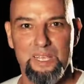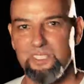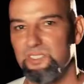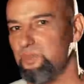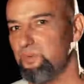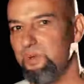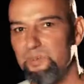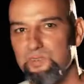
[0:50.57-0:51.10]

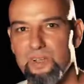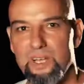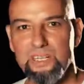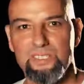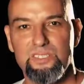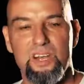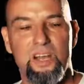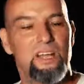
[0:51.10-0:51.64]
So we were trying to
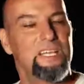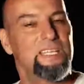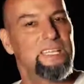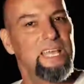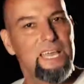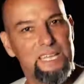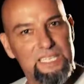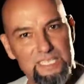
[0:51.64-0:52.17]
talk, and
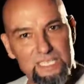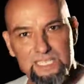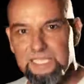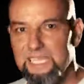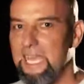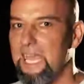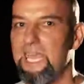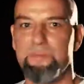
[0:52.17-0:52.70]
they just
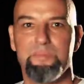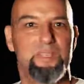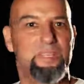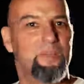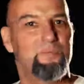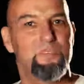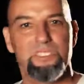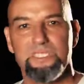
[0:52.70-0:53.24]
came, and they
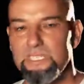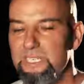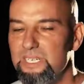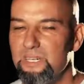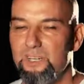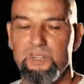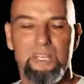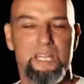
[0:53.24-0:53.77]
were
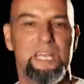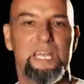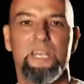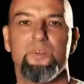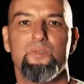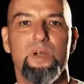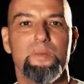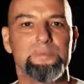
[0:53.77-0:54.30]
still
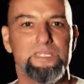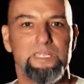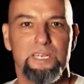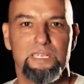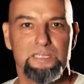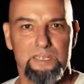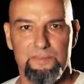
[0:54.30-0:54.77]
interrupting us.